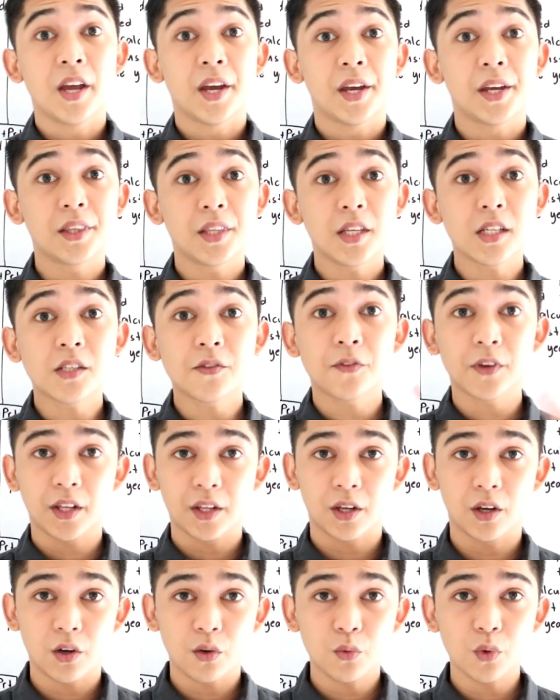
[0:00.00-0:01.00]
In this
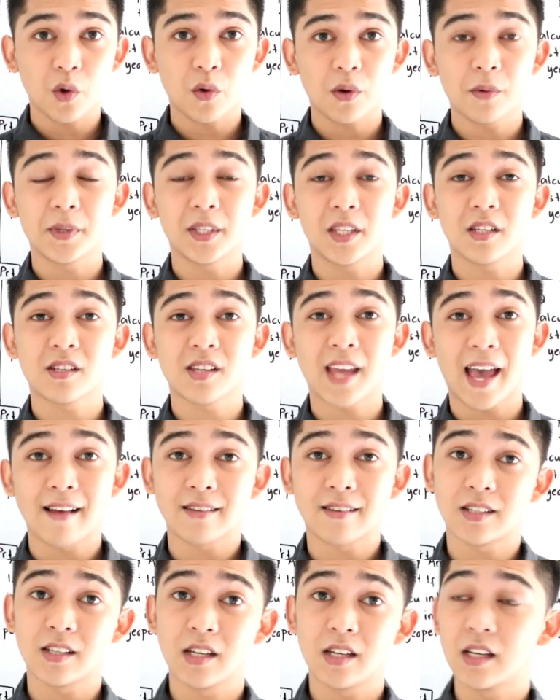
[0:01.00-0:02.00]
video, we will be
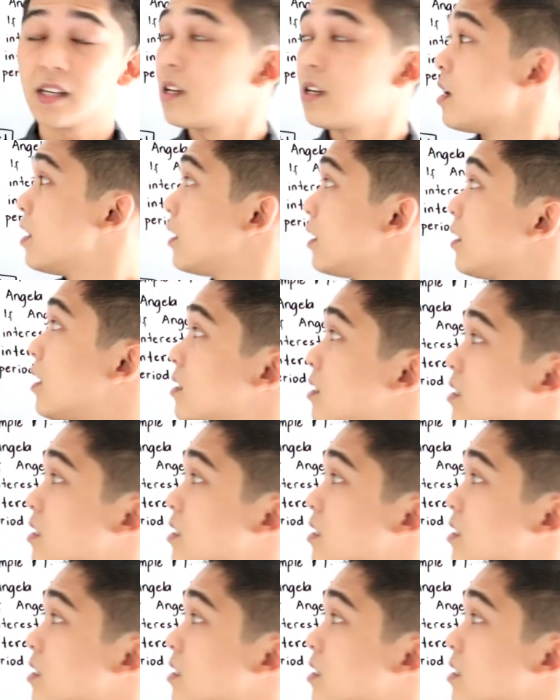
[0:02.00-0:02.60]
discussing the